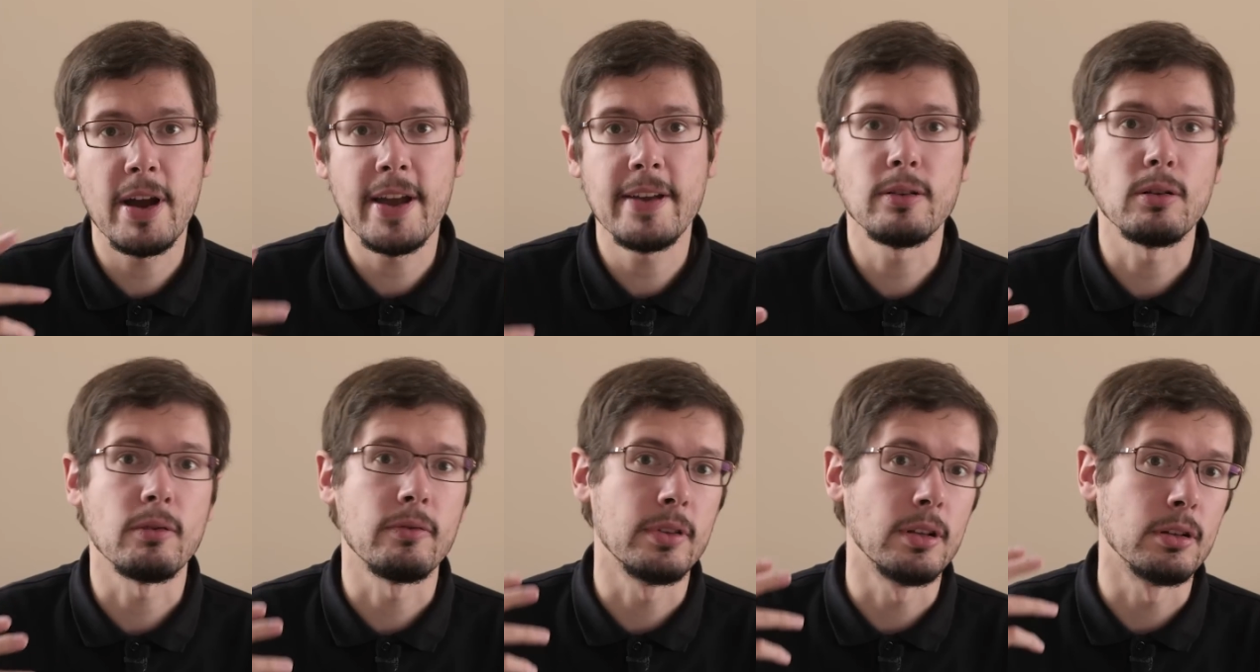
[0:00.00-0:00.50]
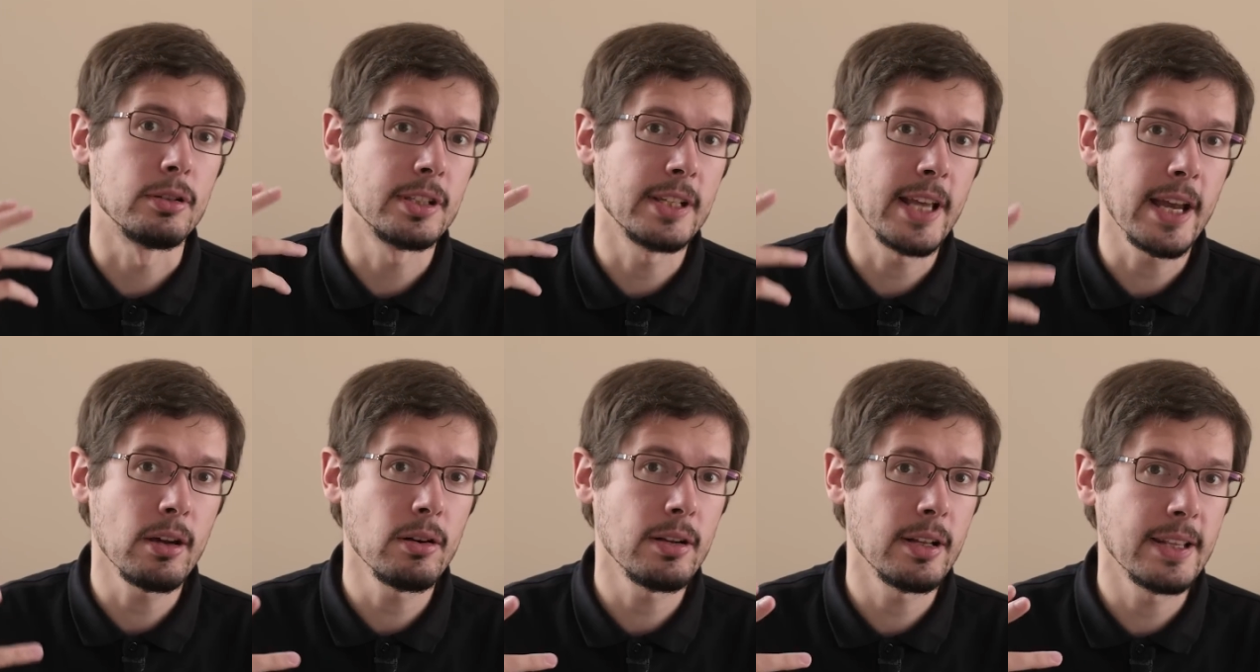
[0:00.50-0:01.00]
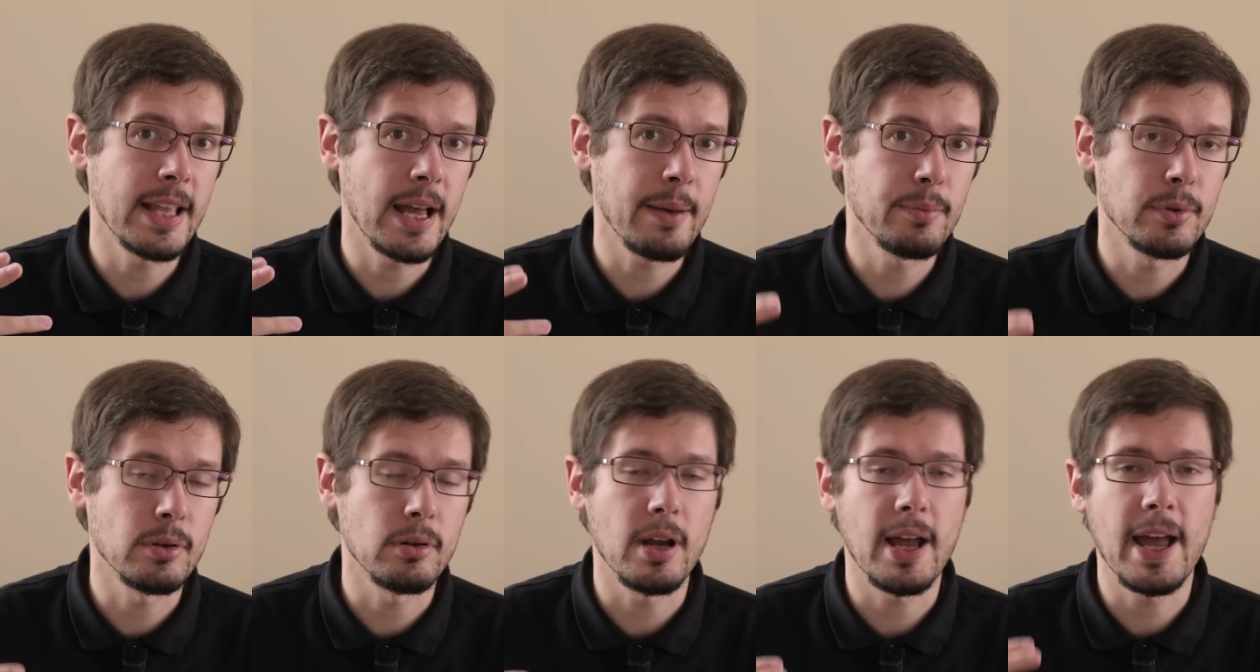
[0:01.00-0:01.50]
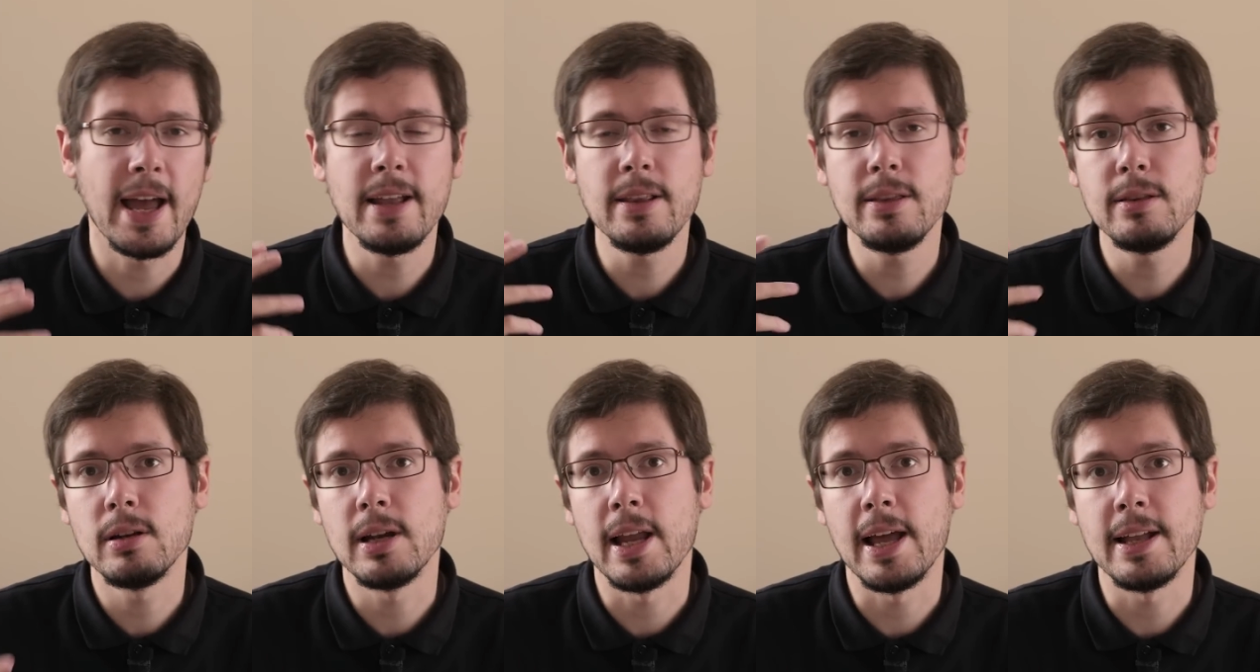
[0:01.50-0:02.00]
weight of the second adapter
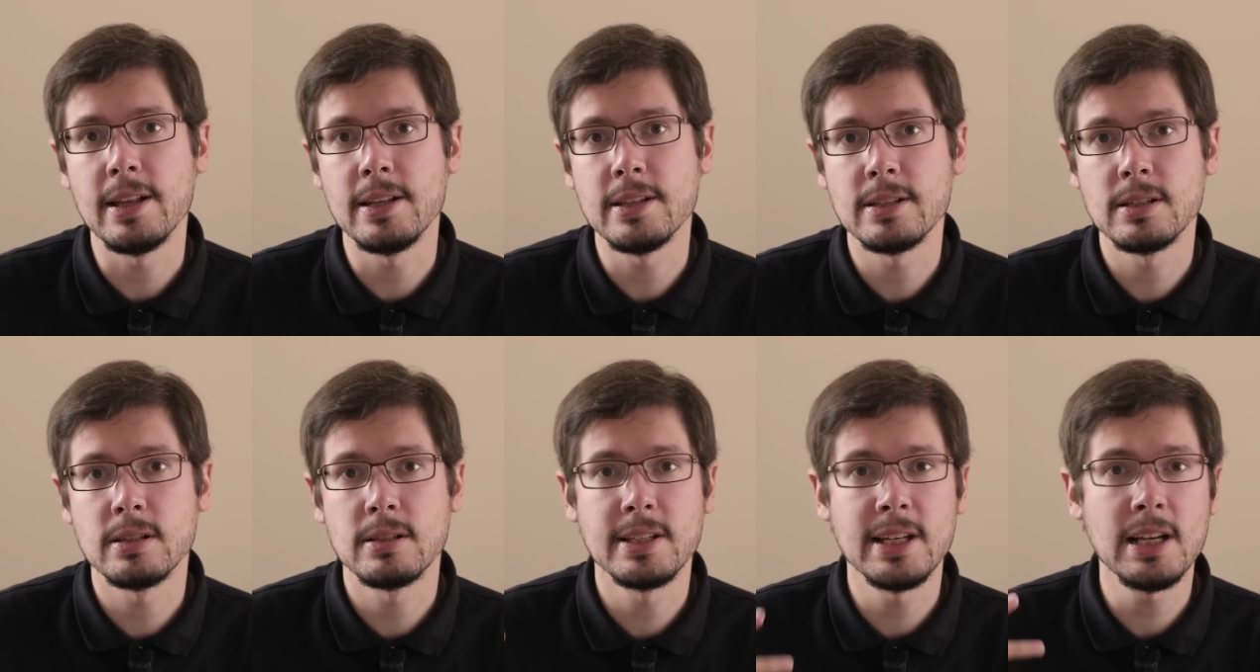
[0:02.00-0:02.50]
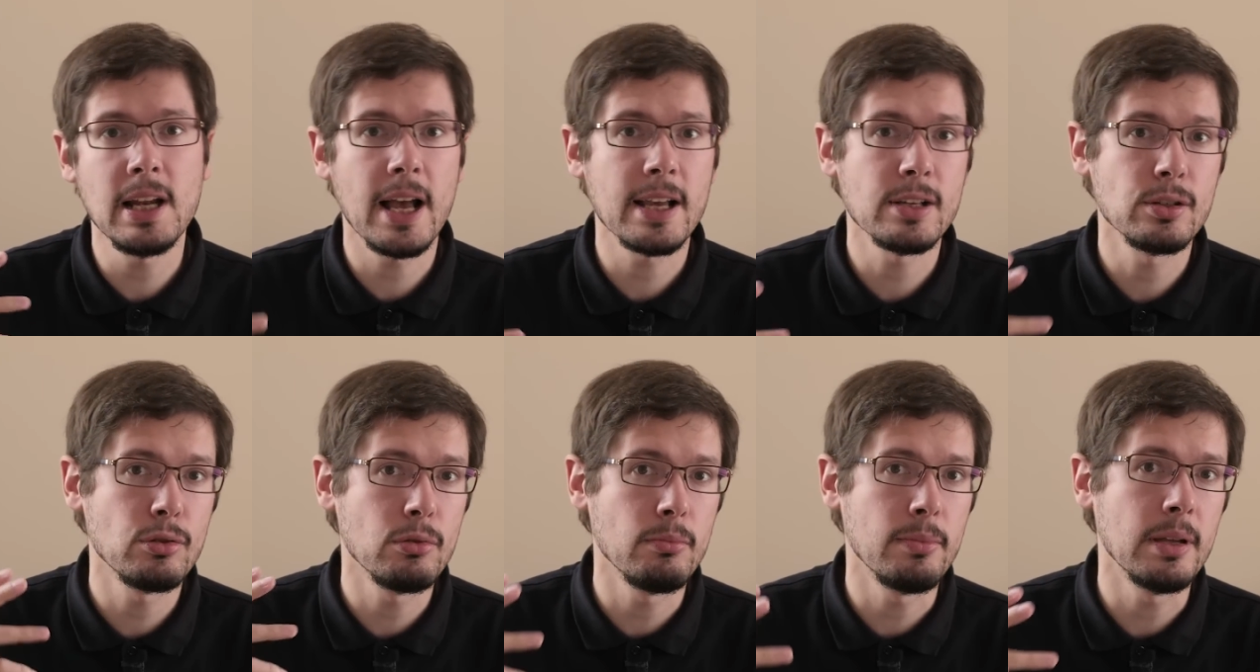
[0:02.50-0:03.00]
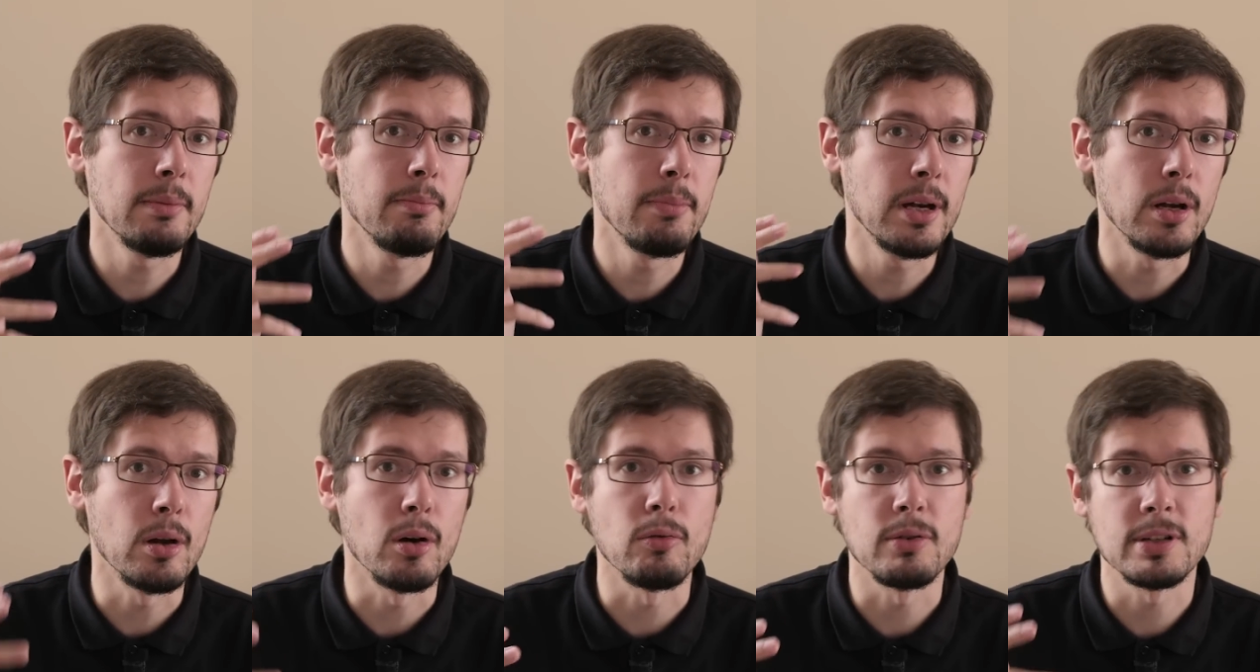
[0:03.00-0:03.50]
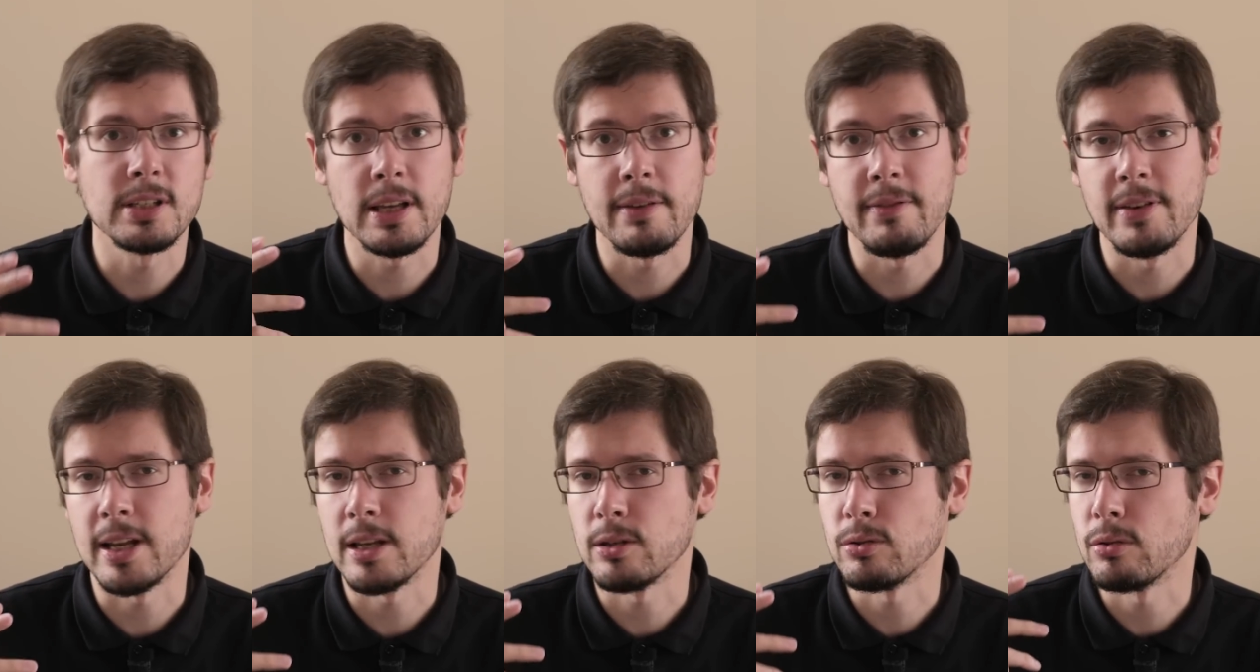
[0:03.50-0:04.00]
and the lens still has to be below
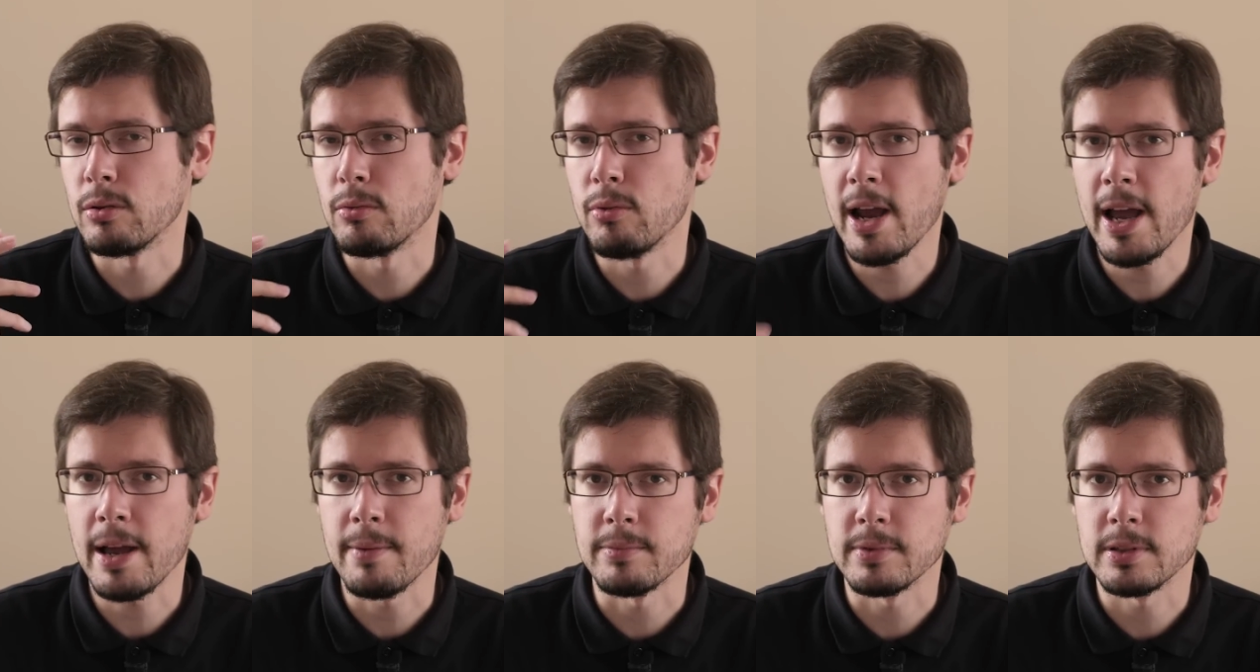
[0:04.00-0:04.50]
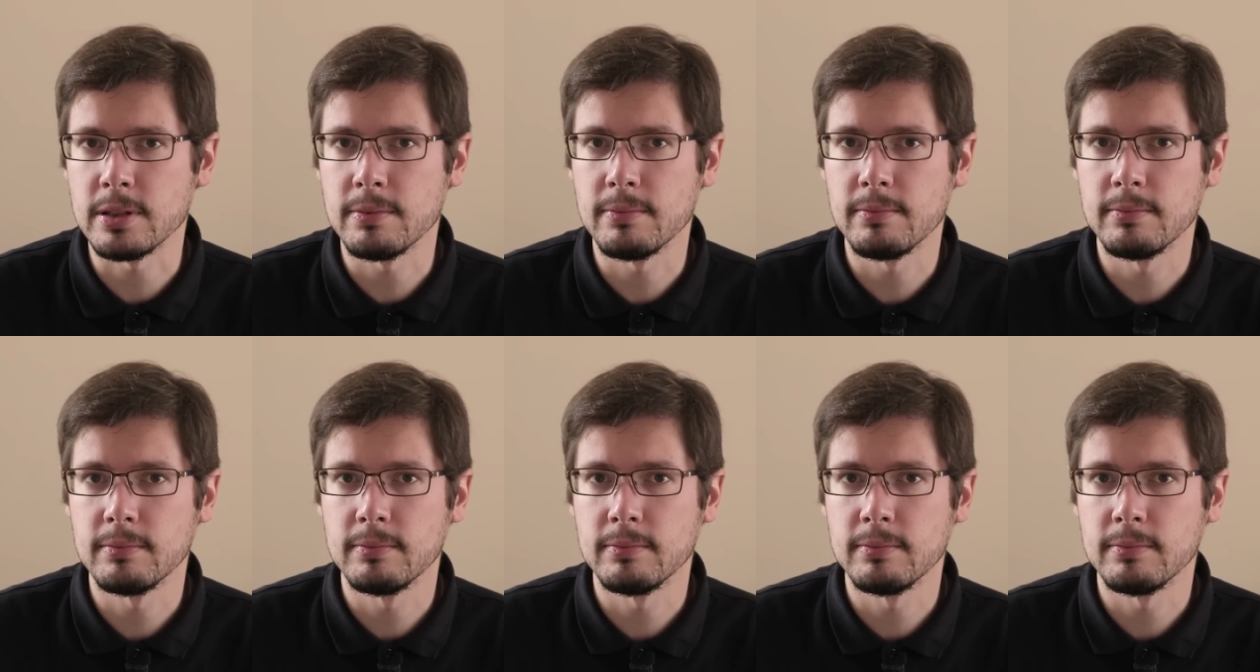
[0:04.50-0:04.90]
700 grams.